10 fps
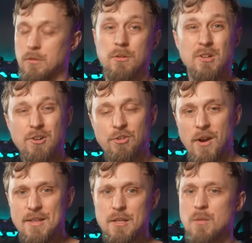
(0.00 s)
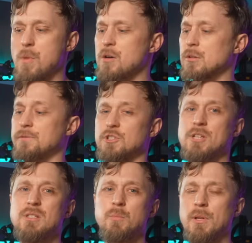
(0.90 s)
Not a crazy amount of
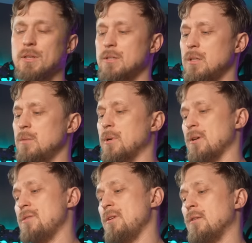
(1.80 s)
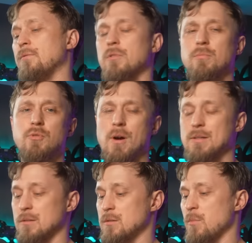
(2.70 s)
adjustability, but I think for the
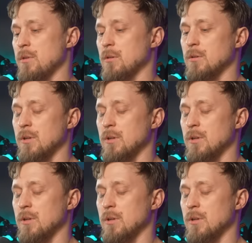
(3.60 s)
price it's more than good